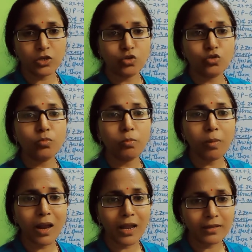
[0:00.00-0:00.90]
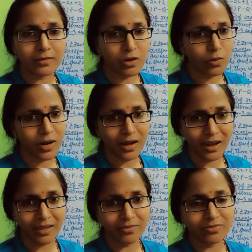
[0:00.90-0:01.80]
to balance our
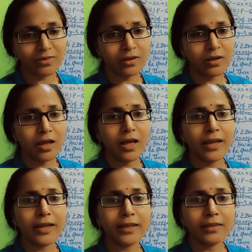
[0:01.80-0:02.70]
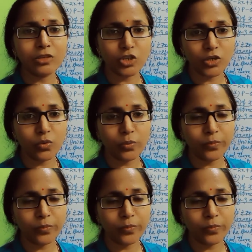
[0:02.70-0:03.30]
life in zero.